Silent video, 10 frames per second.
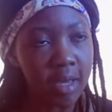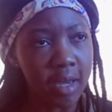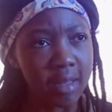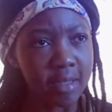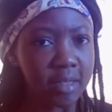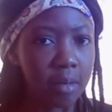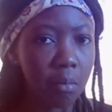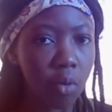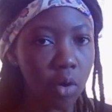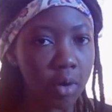And there's still
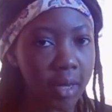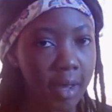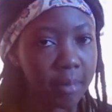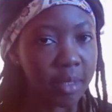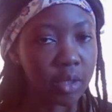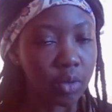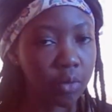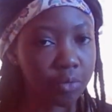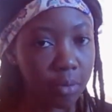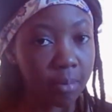more coming, you
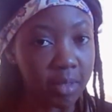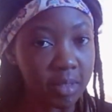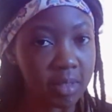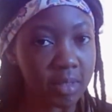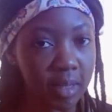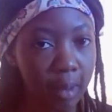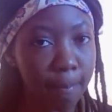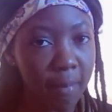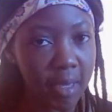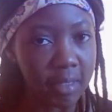know, from this
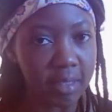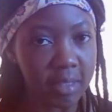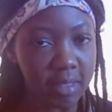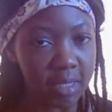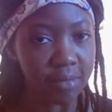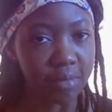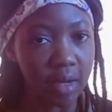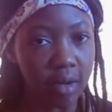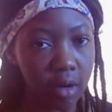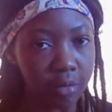amazing
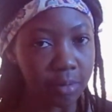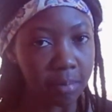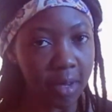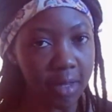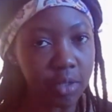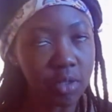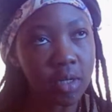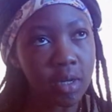savior of the planet.